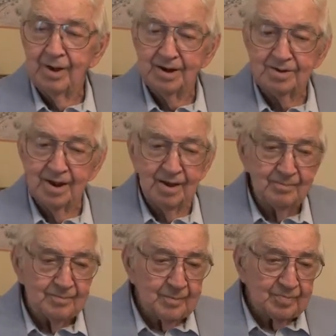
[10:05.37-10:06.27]
But,
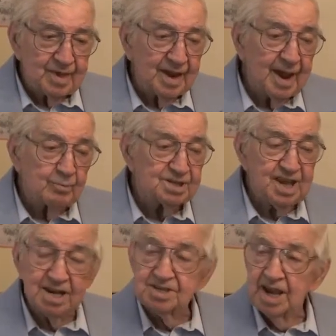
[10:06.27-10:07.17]
and that
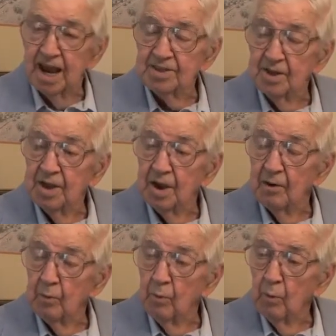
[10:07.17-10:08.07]
was inside
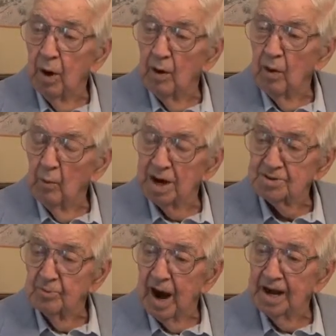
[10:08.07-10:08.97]
the
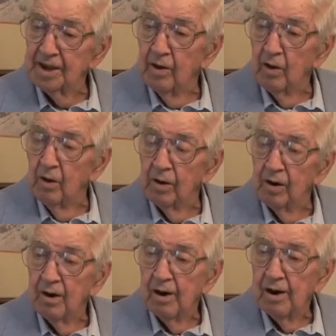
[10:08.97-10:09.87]
West Riding Hall.